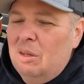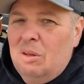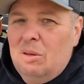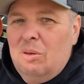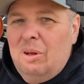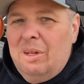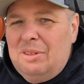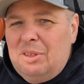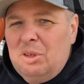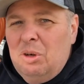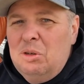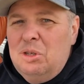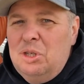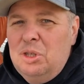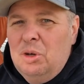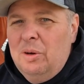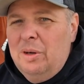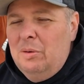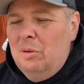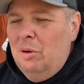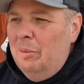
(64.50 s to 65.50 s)
Let's go
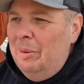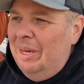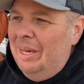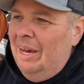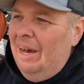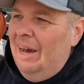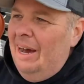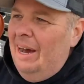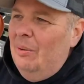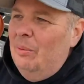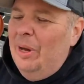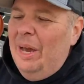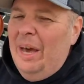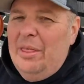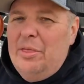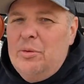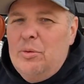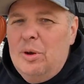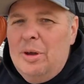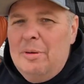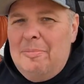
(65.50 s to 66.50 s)
show you what we got. We
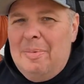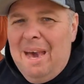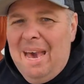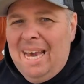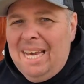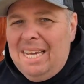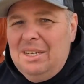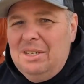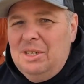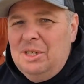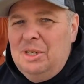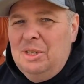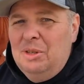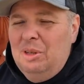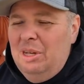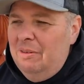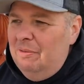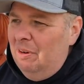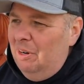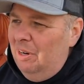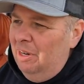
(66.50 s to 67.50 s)
got 3 packages
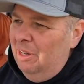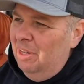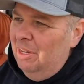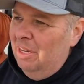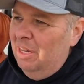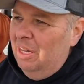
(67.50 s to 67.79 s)
delivered.